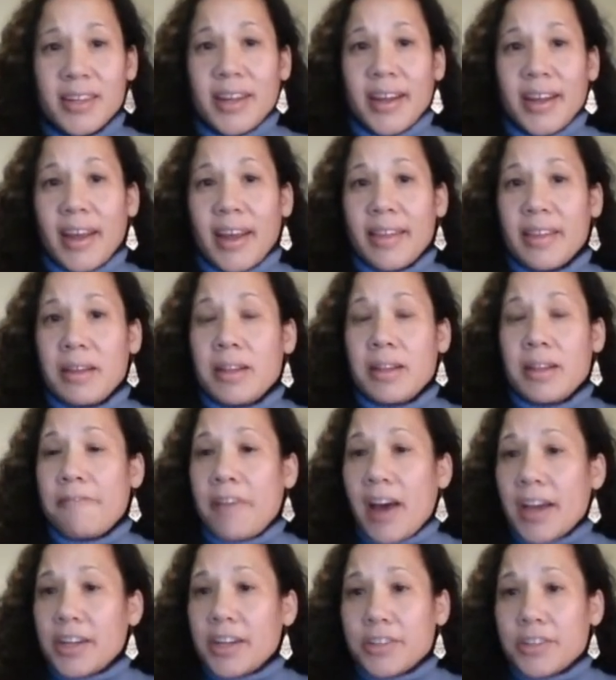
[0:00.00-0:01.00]
And then the
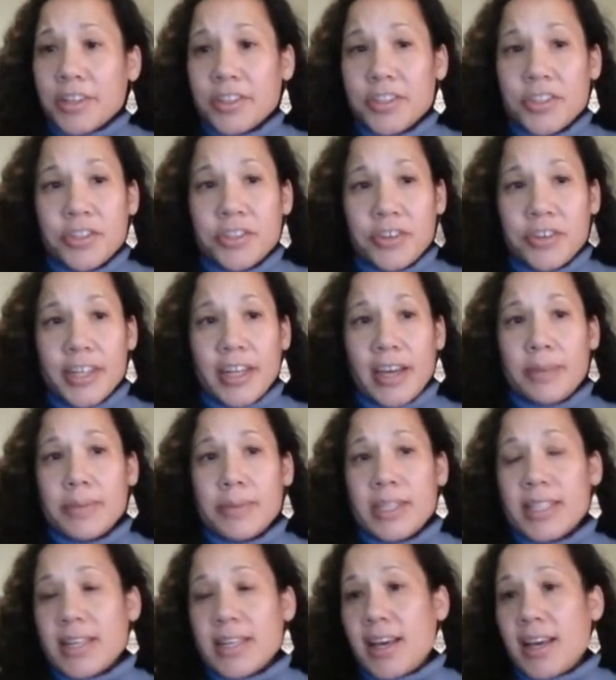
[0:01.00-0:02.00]
final constraint, I
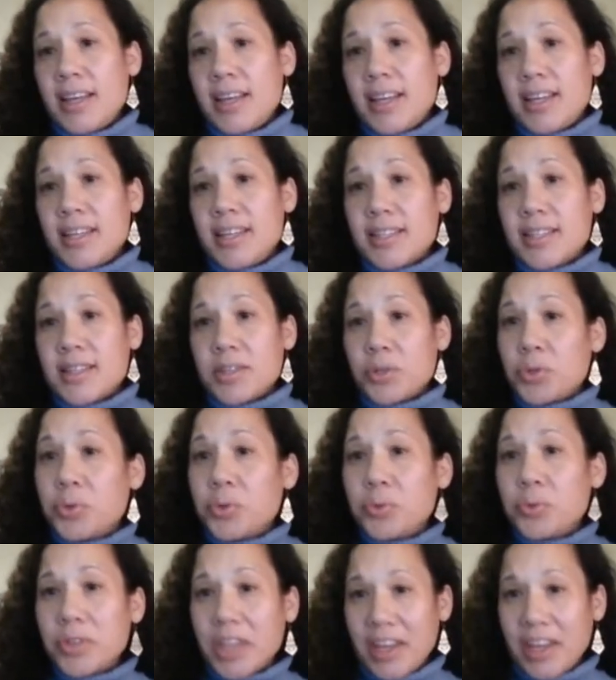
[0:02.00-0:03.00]
would say, is the
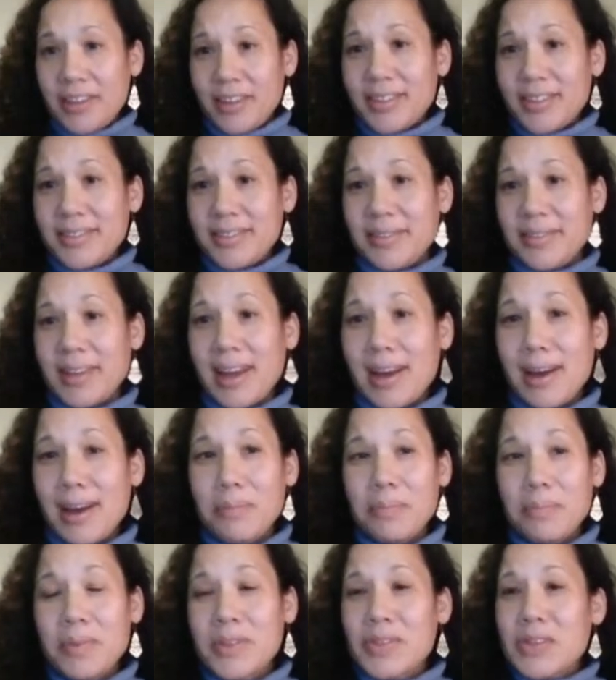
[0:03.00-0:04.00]
toolkit.
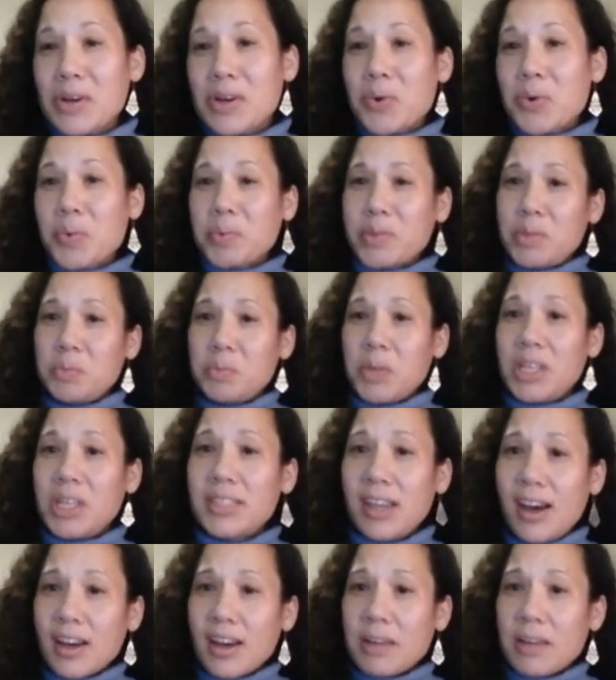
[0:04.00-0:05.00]
So when we
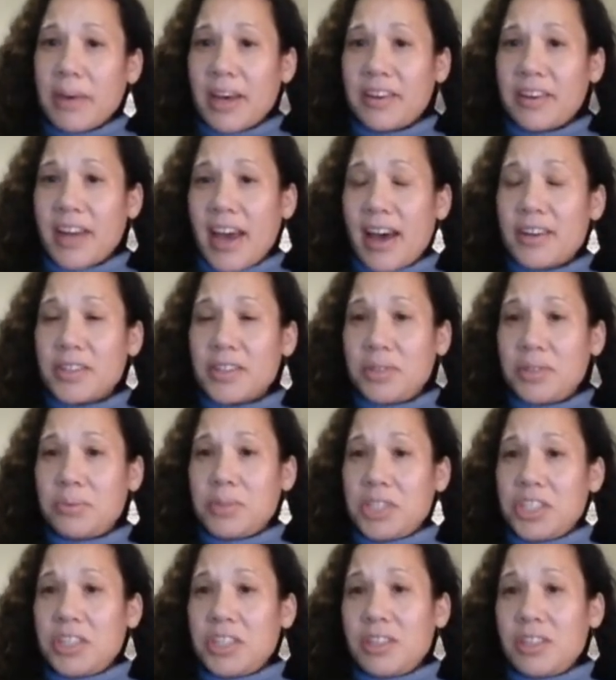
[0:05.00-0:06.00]
talk about how do you
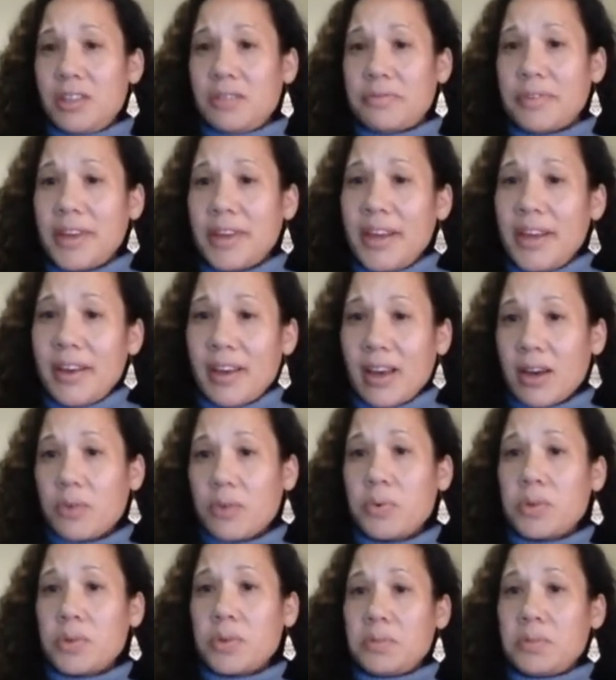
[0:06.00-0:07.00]
achieve
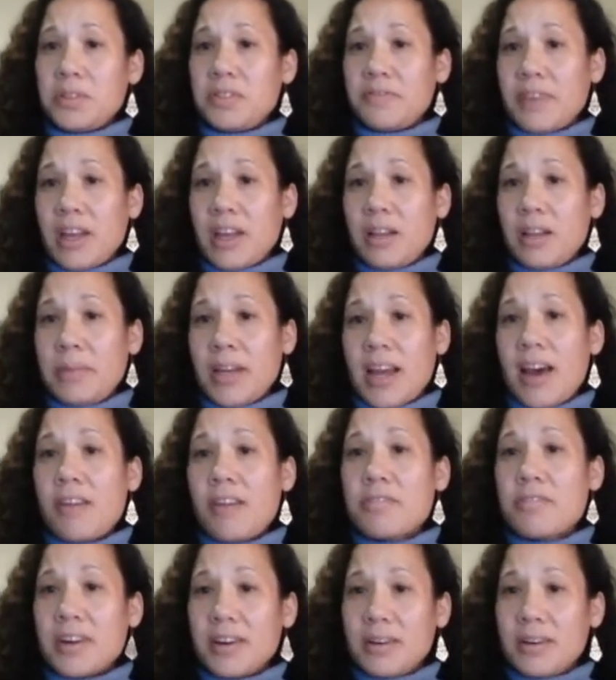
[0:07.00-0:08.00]
equitable development
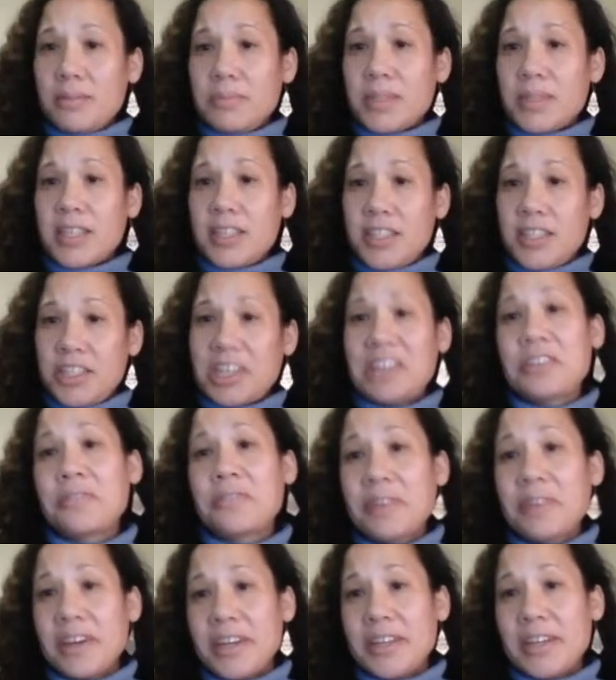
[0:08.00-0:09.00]
outcomes in a
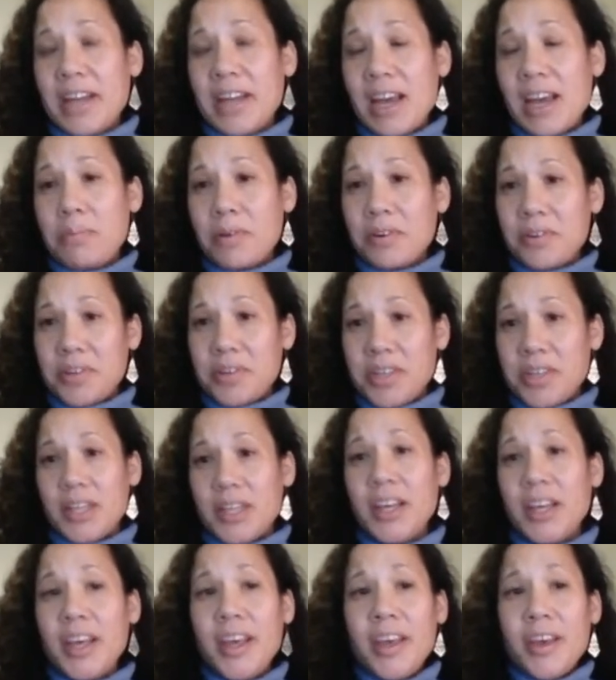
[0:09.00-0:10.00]
gentrifying
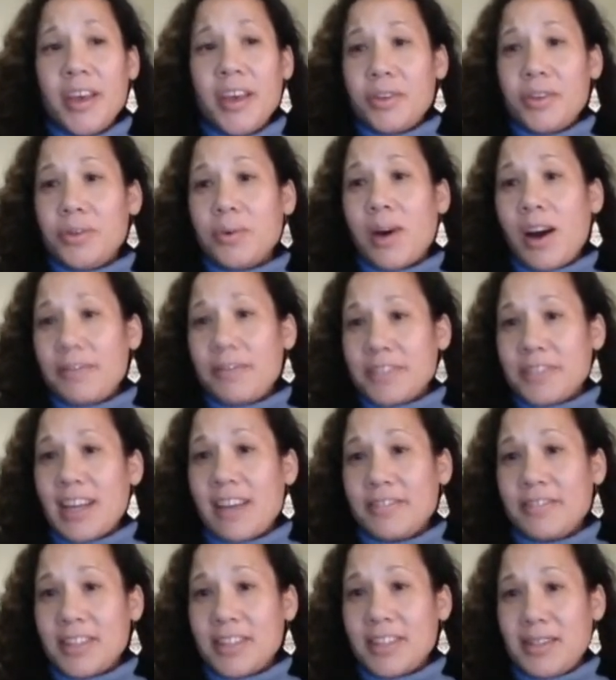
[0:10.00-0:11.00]
neighborhood, you often
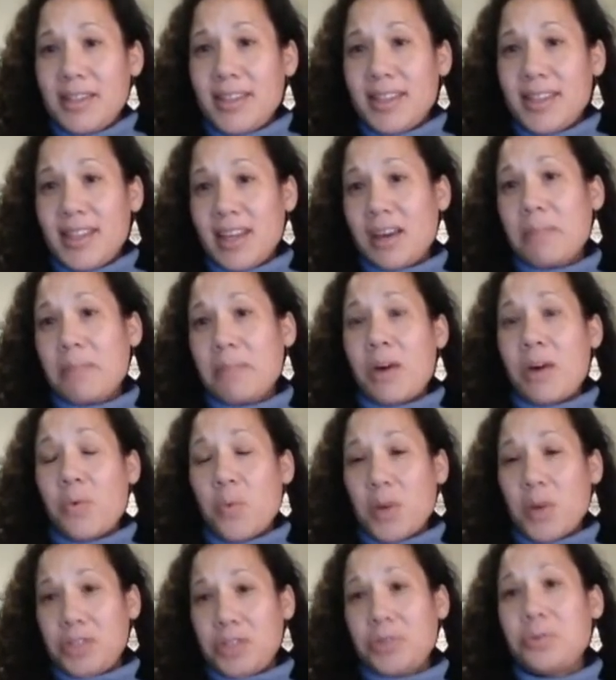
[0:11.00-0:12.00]
have to think
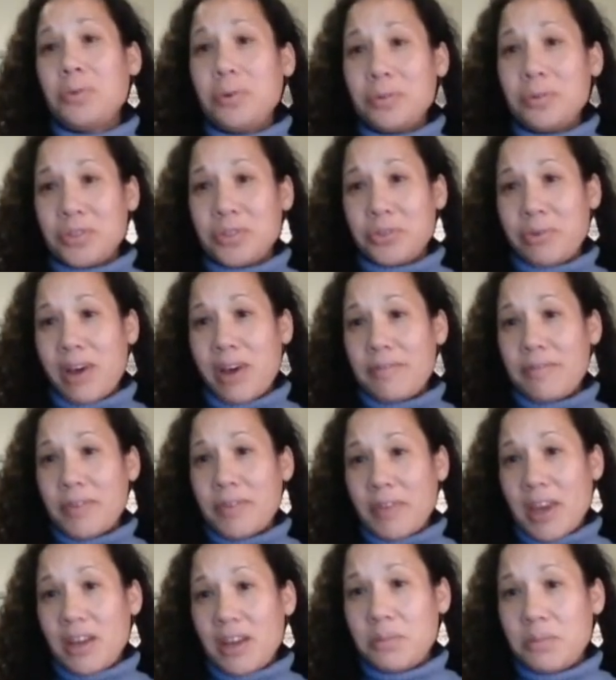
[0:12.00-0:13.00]
about what tools you have
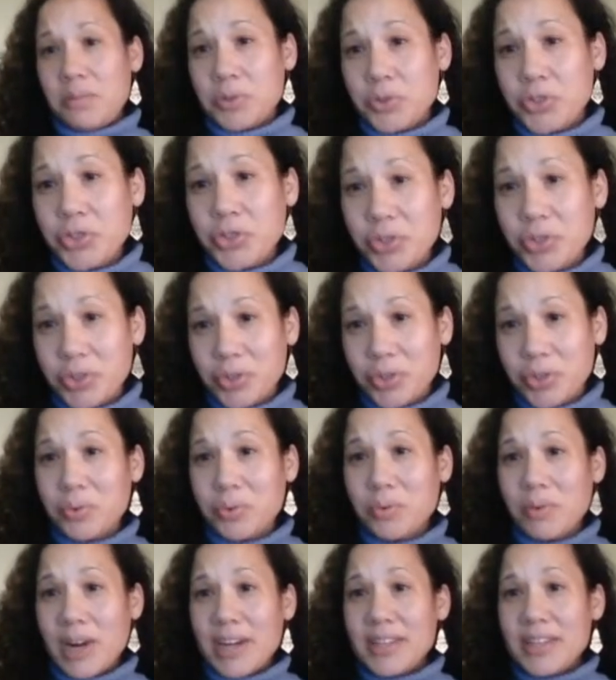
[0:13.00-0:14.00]
available to you,
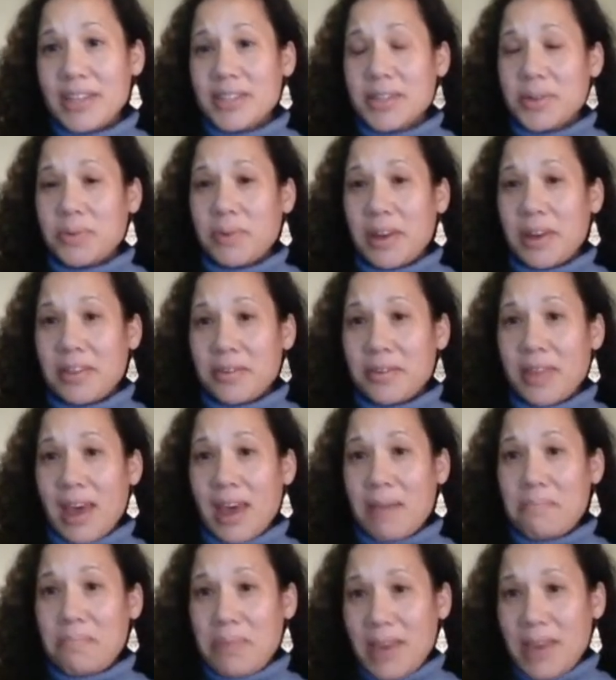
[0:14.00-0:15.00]
right? So whether
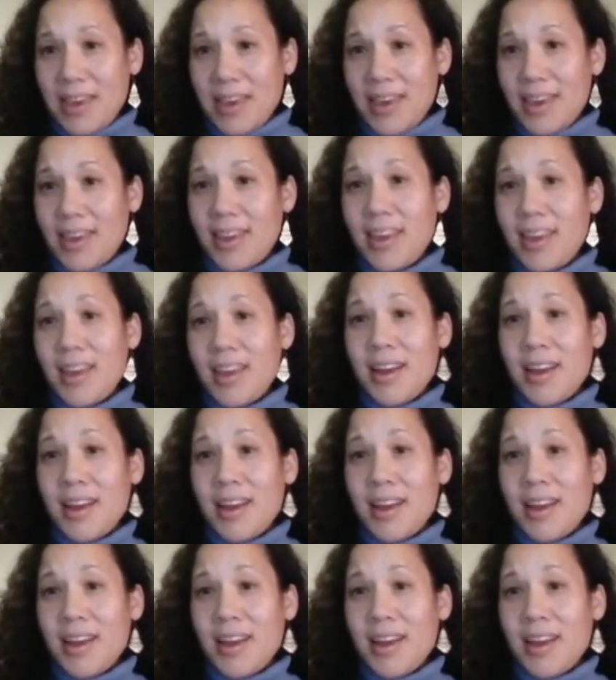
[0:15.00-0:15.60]
that be